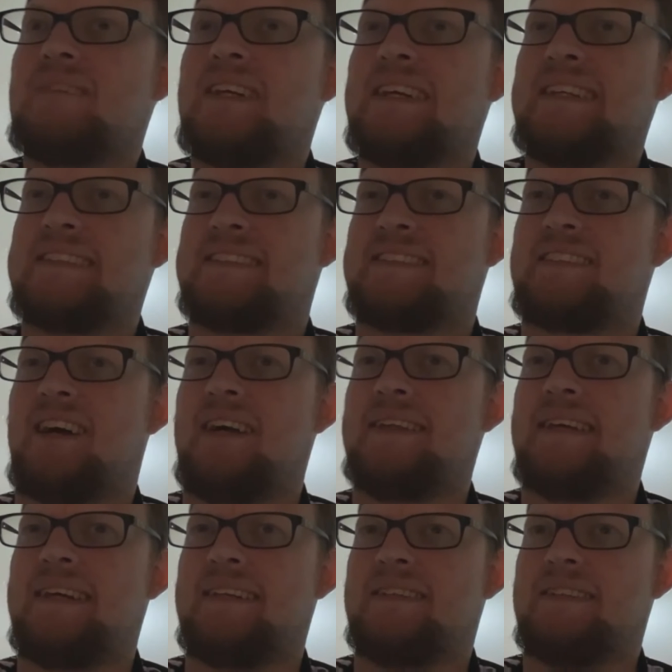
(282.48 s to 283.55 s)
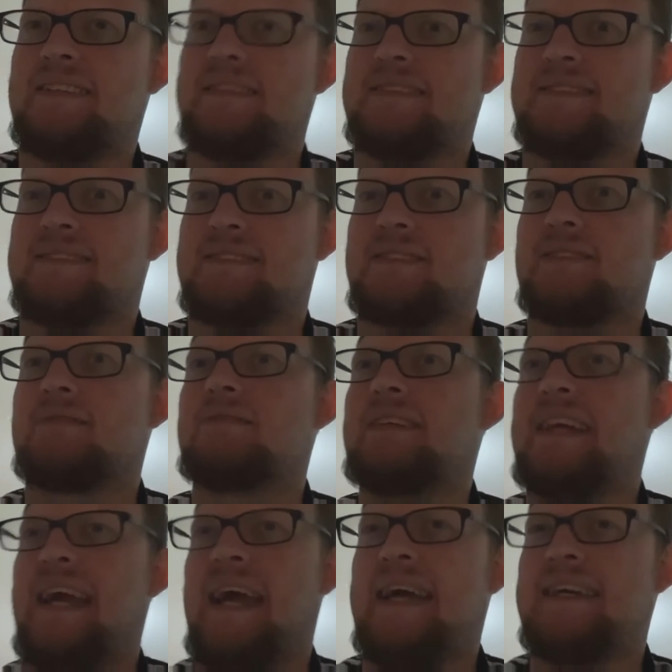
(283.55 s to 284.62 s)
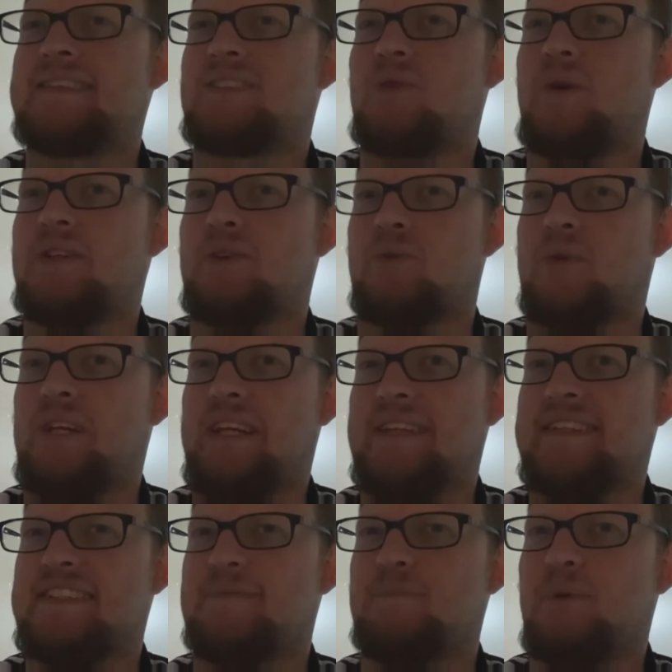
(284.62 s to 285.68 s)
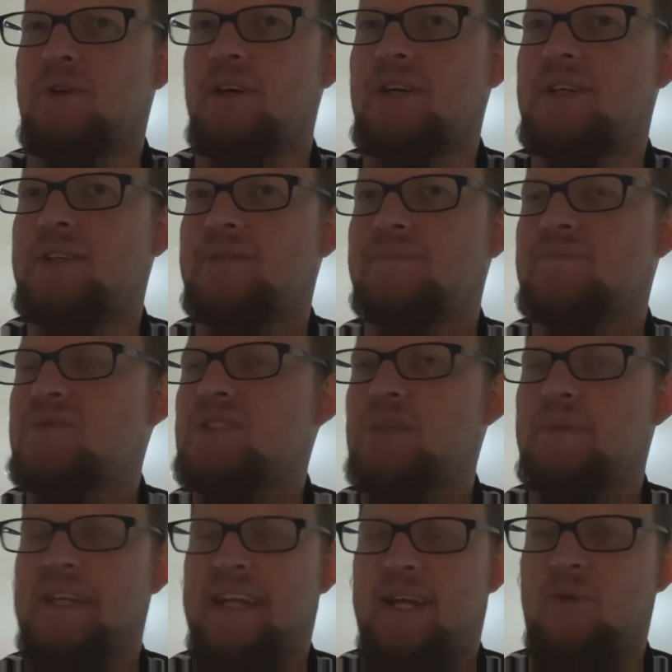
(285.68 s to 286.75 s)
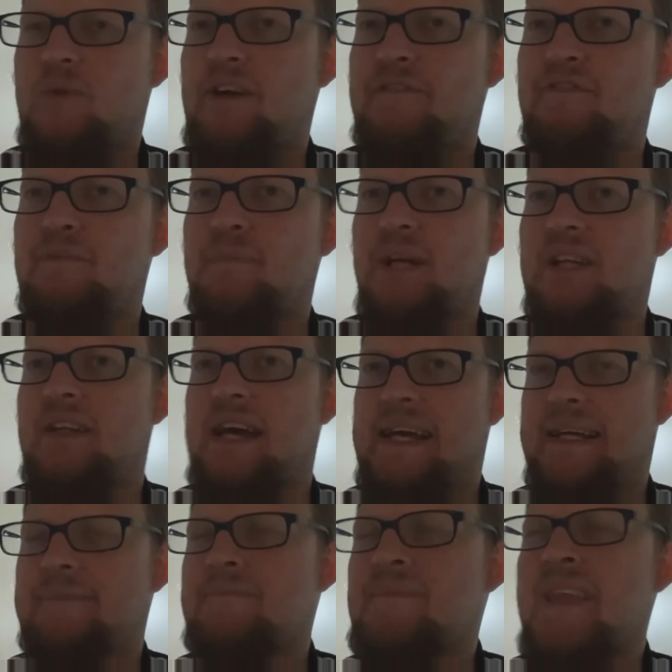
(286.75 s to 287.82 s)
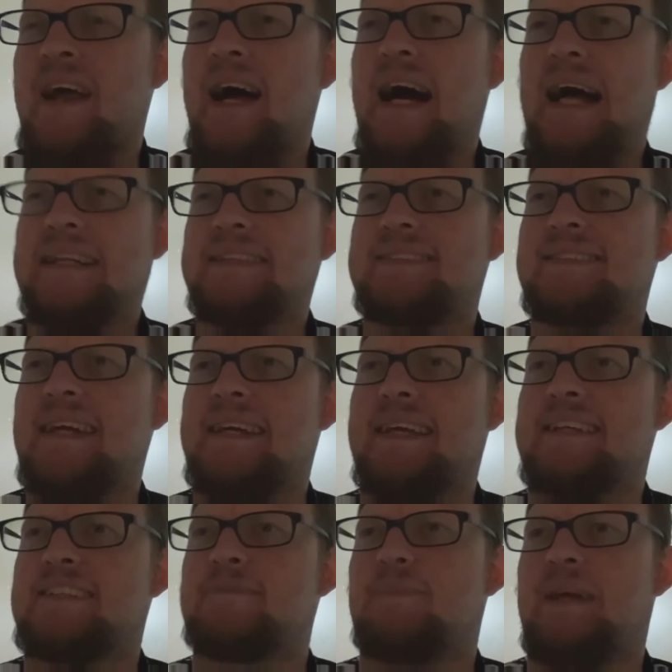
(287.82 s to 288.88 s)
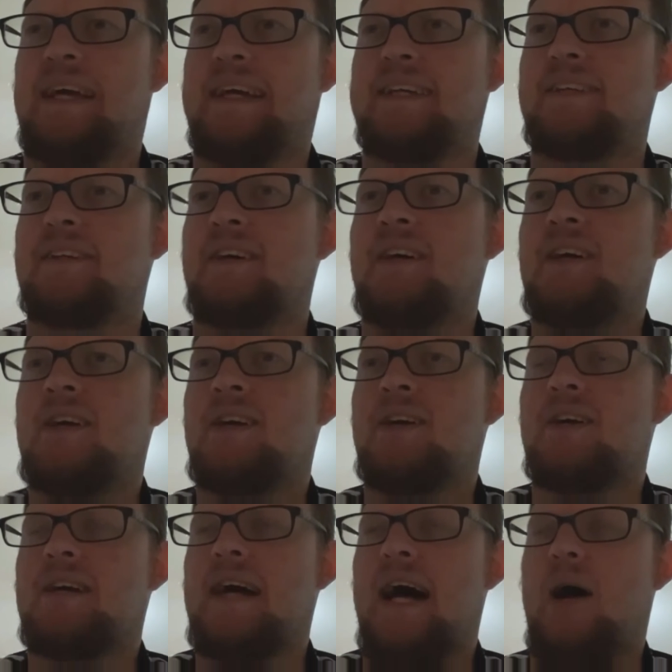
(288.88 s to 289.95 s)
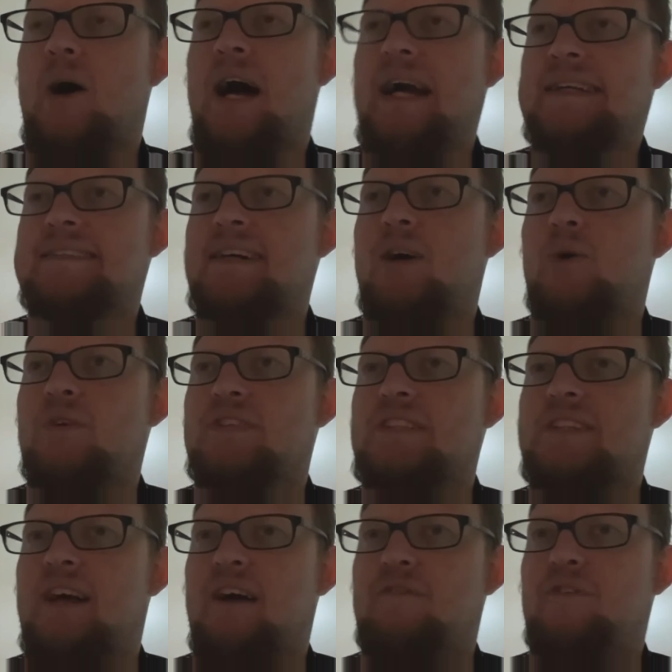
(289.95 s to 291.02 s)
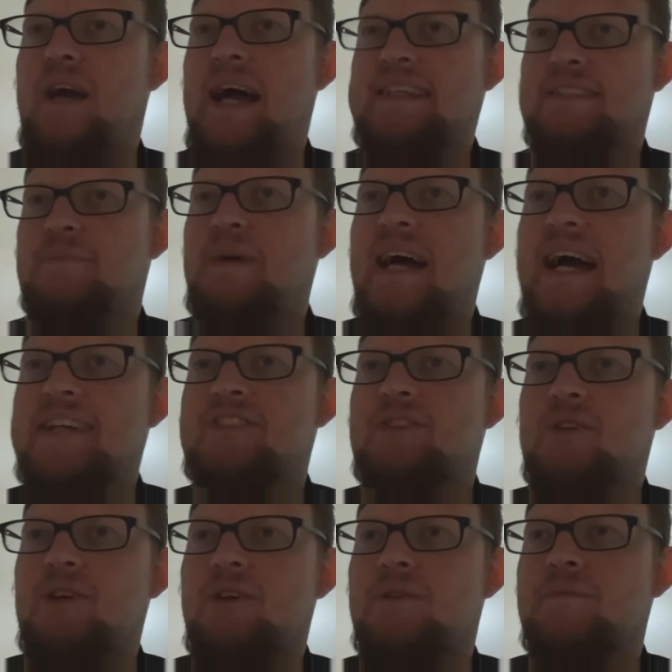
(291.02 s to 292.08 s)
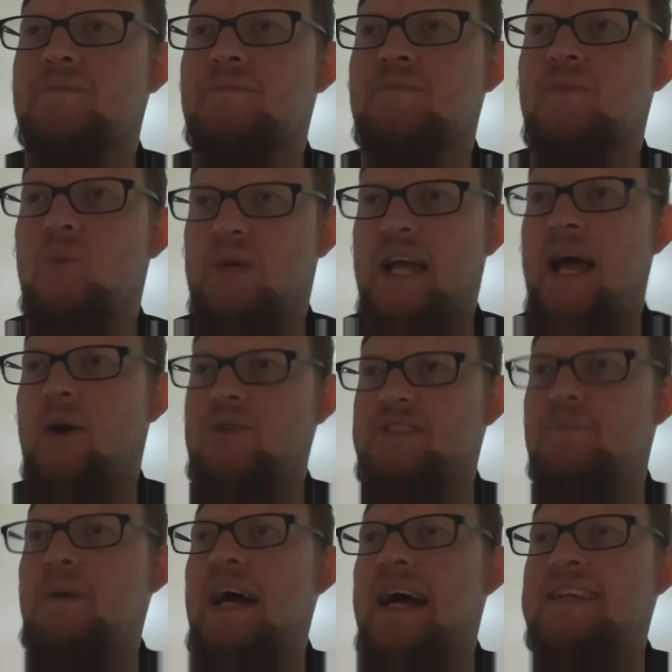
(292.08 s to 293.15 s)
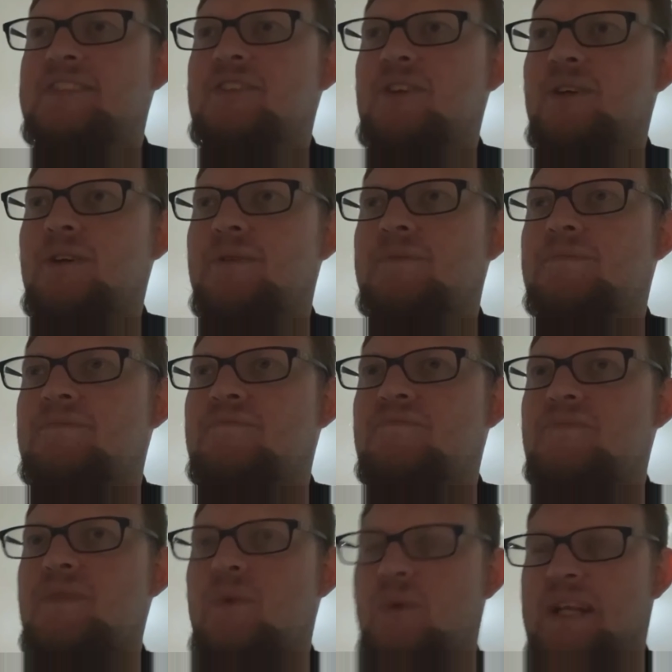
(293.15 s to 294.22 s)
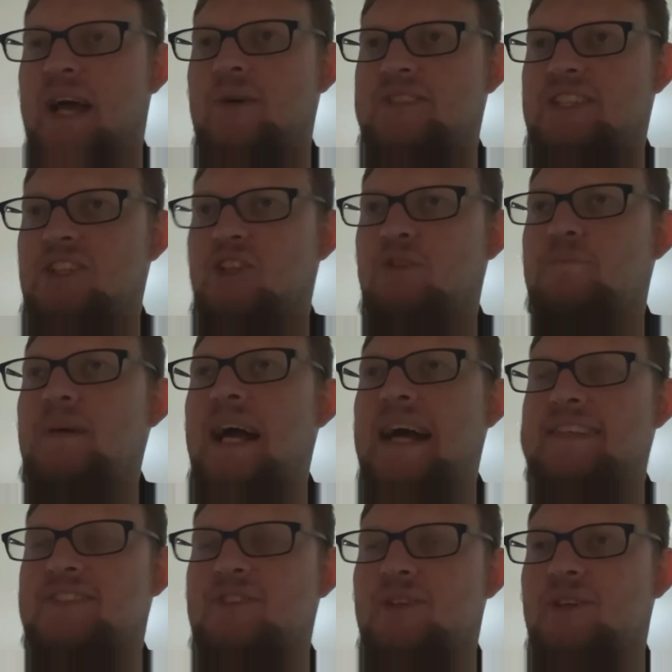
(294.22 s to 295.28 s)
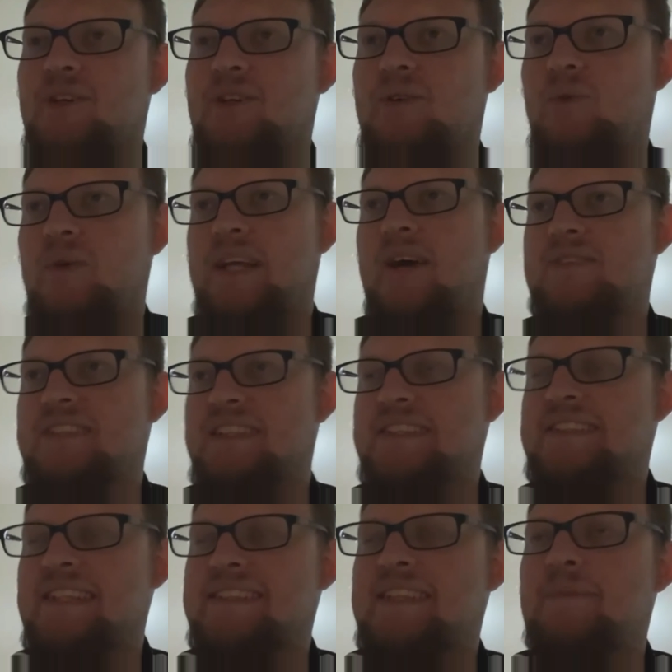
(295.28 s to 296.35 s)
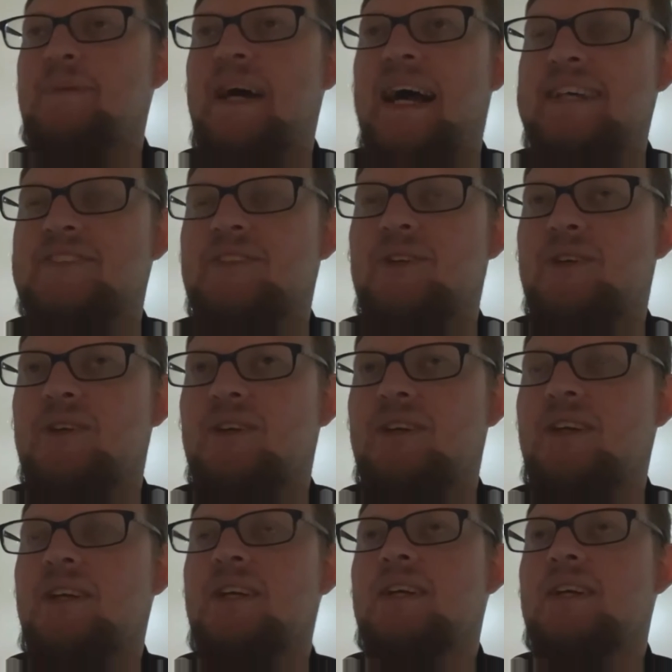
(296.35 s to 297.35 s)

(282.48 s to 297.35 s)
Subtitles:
his son that is gay is going to read this book to begin with, but, like, I just, like, explained how I dealt with stuff as a pastor, when I was a pastor, when I was a youth pastor, when I was an assistant pastor,